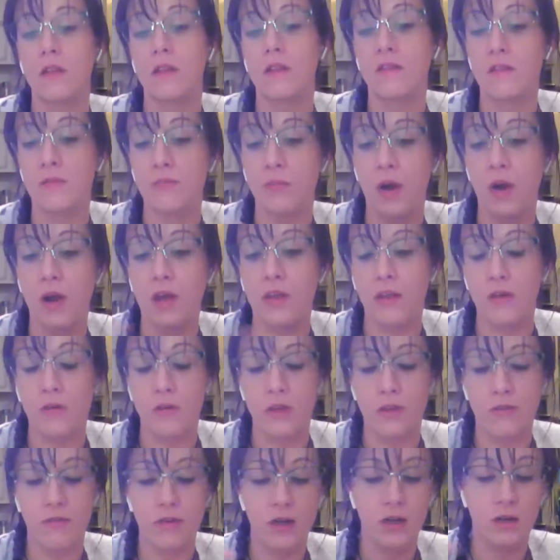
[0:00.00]
this is probably the
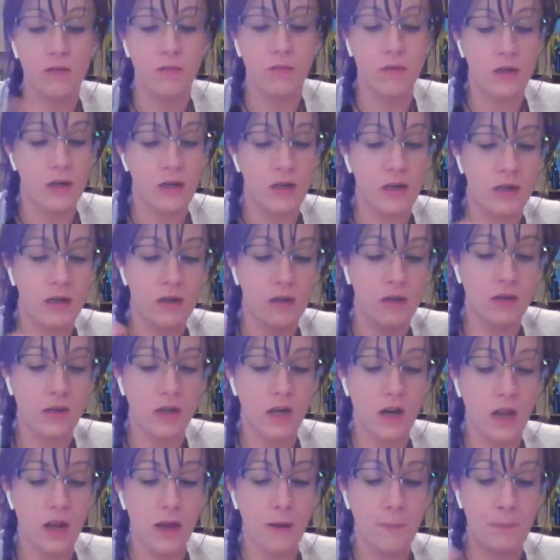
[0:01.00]
only reading I'm going to get done
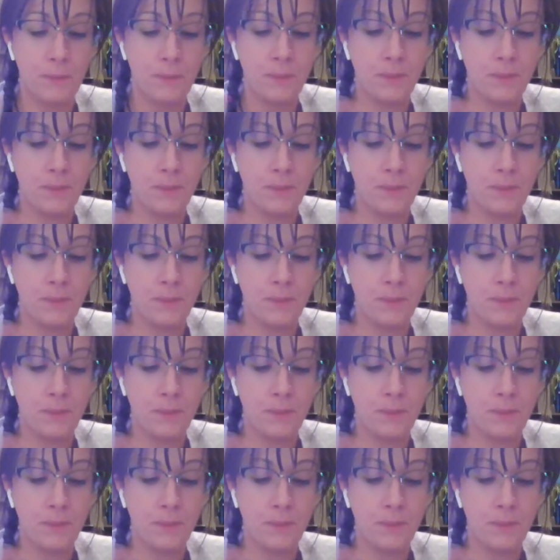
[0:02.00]
today.